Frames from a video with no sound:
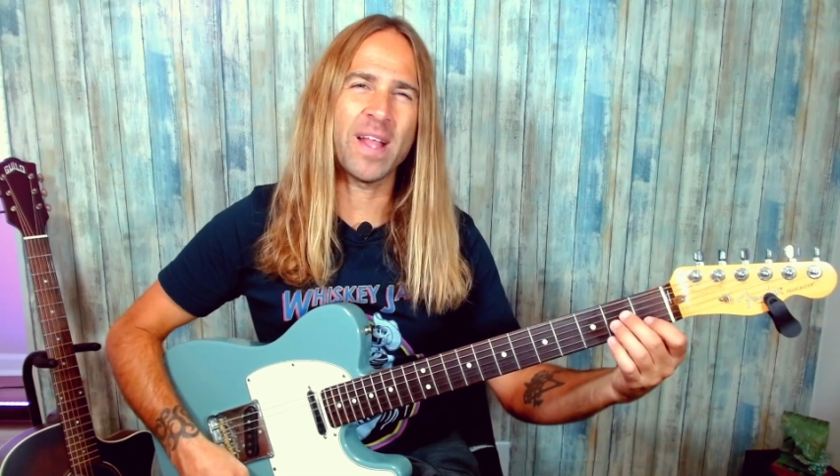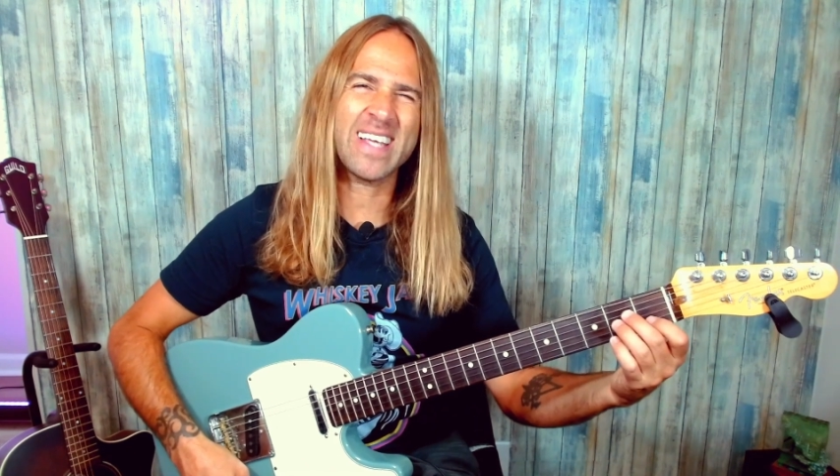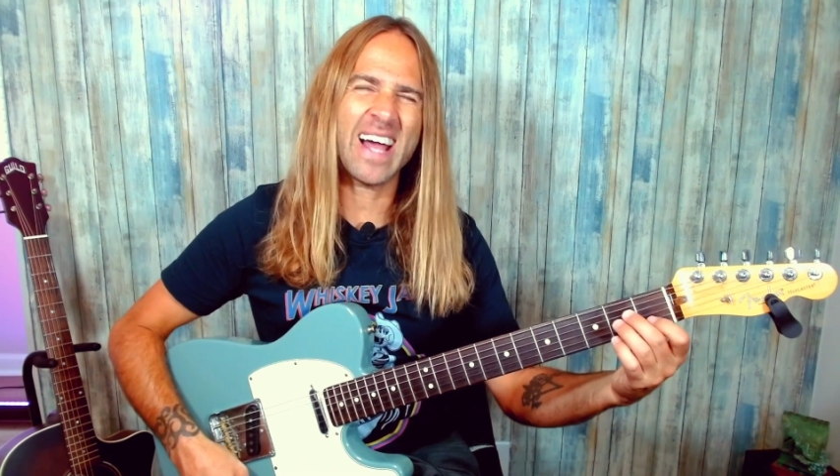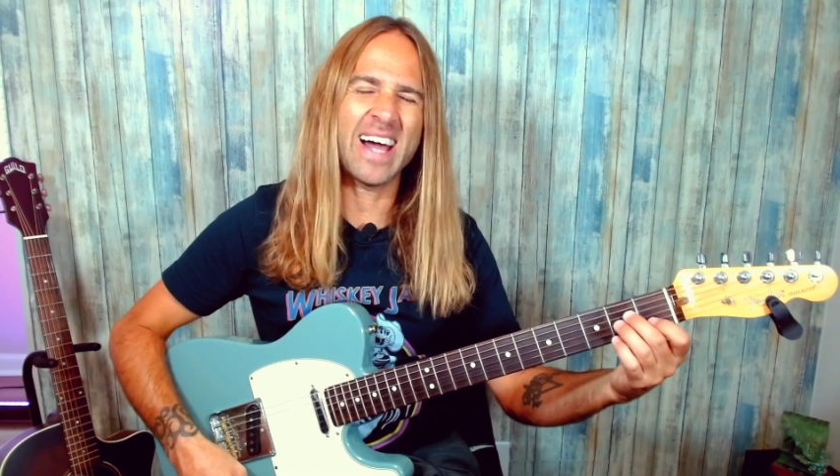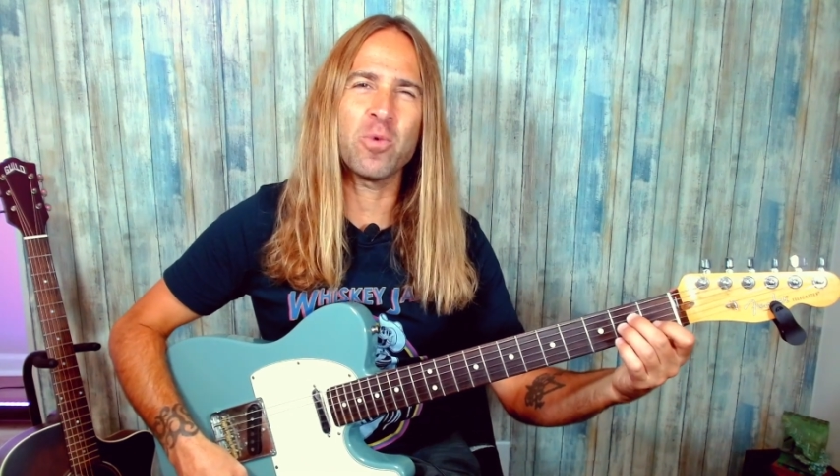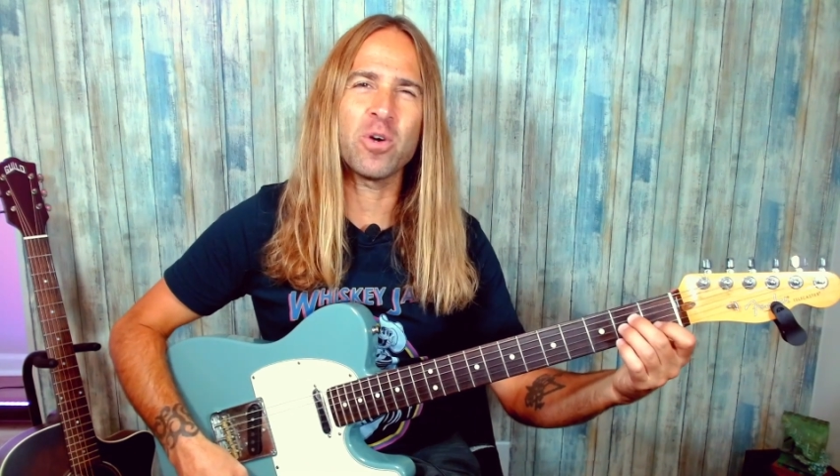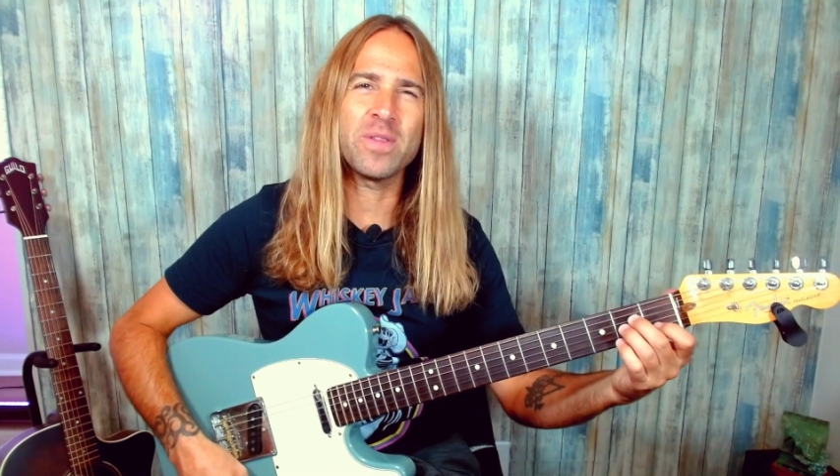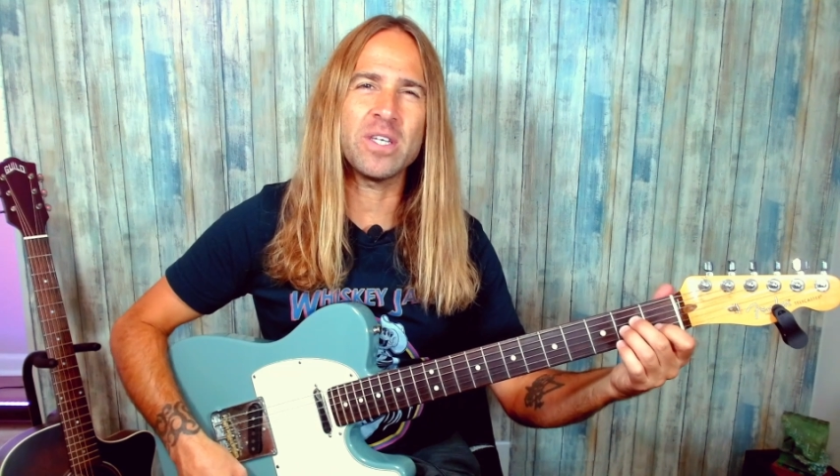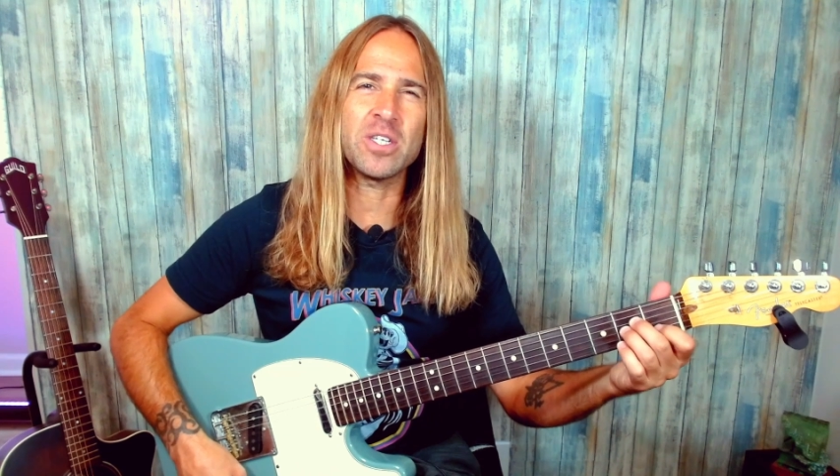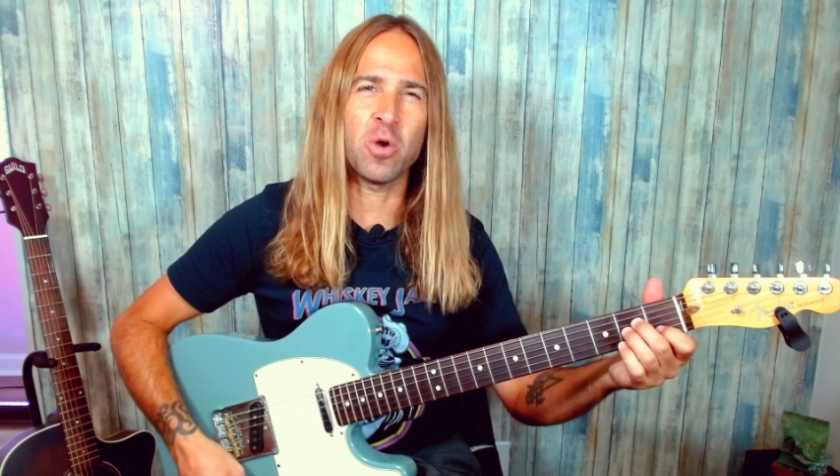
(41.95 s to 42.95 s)
that's kind of where
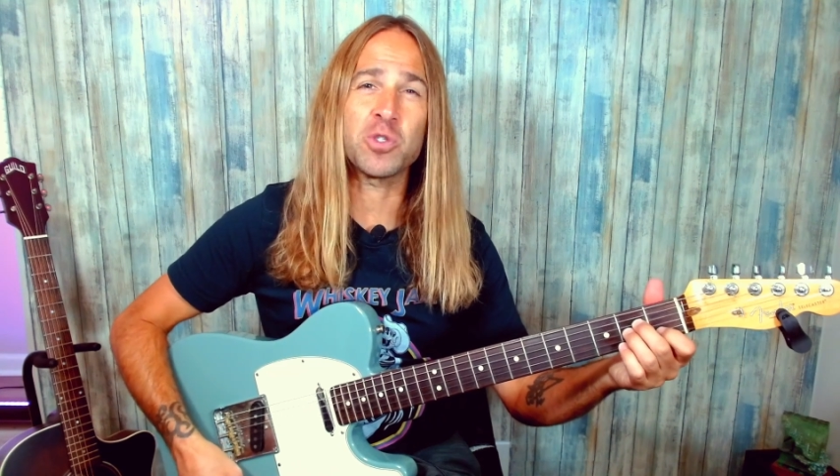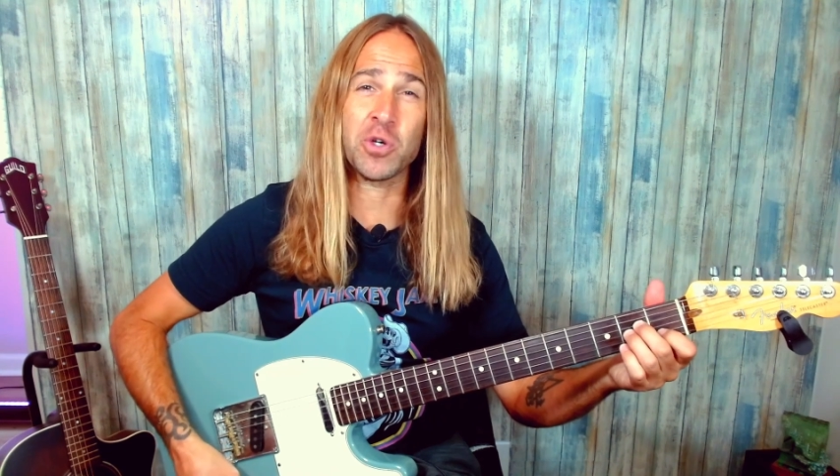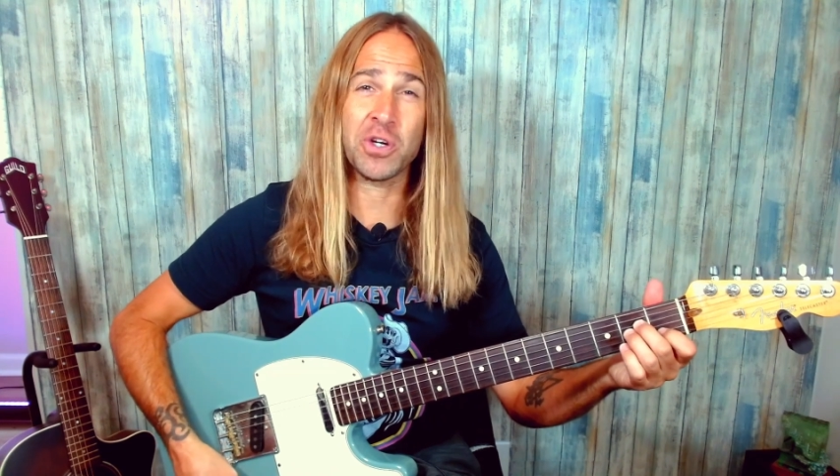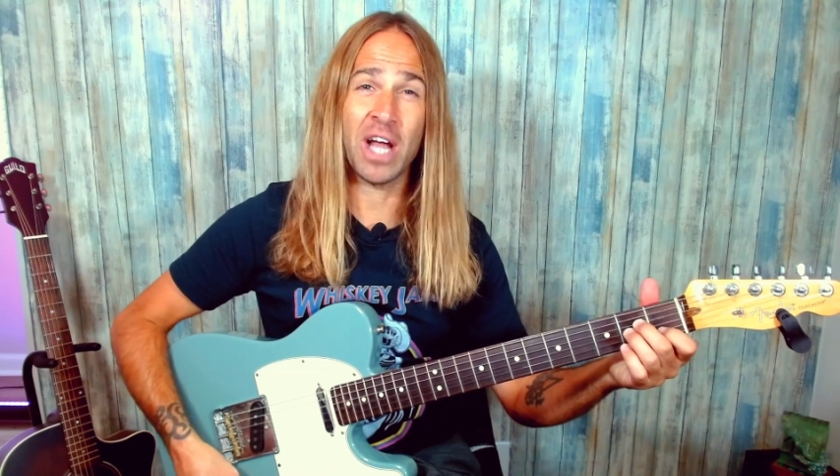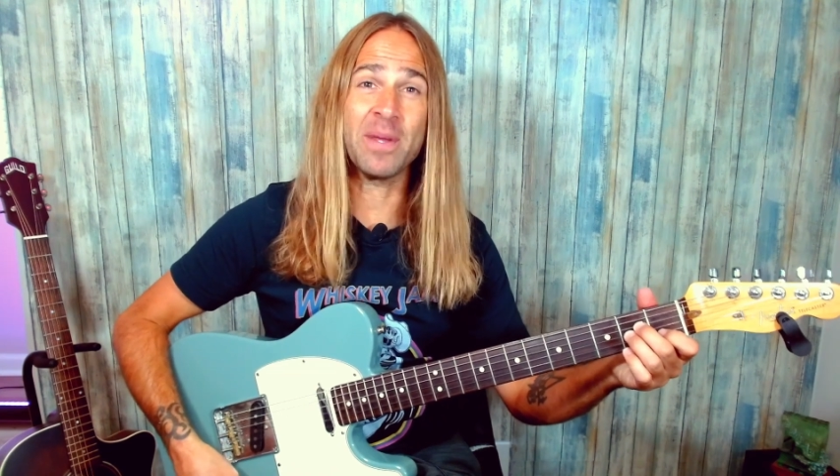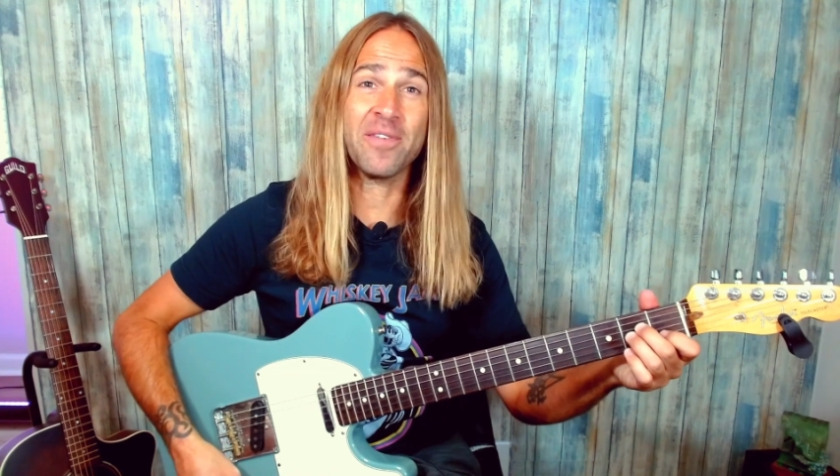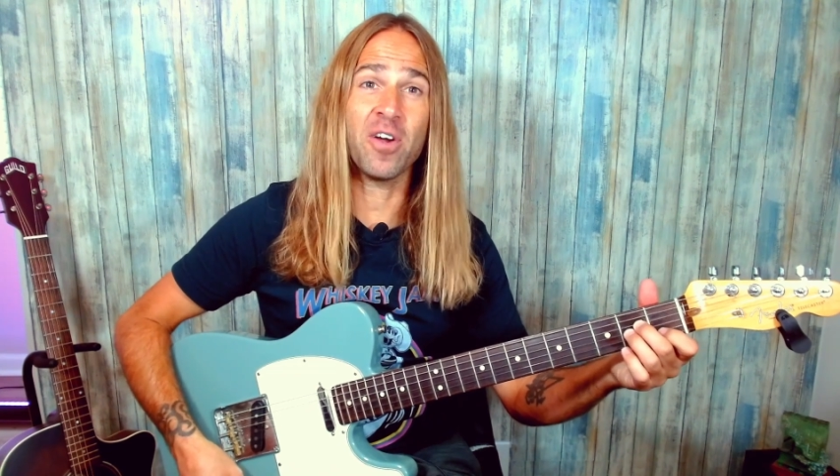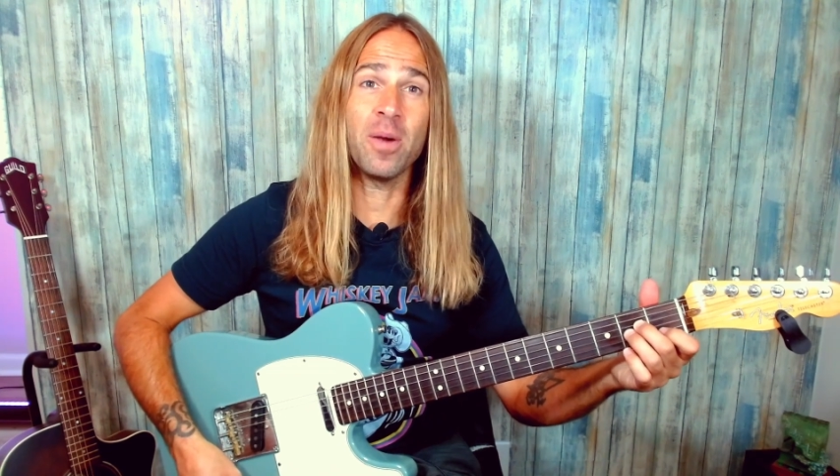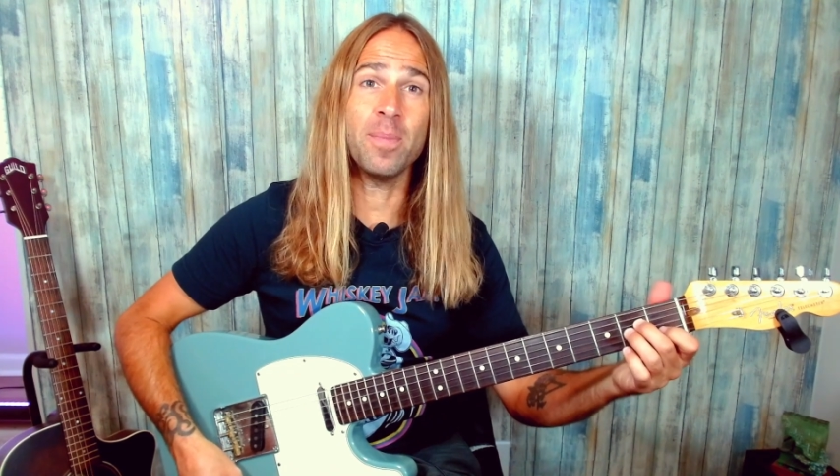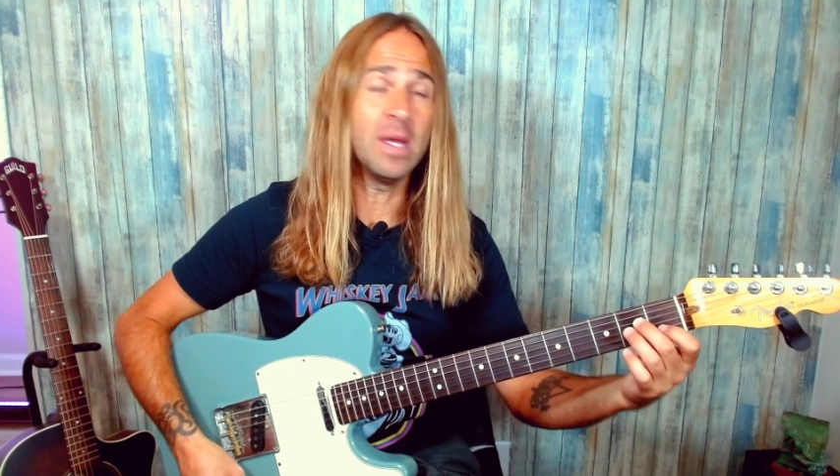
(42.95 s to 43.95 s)
these notes are coming from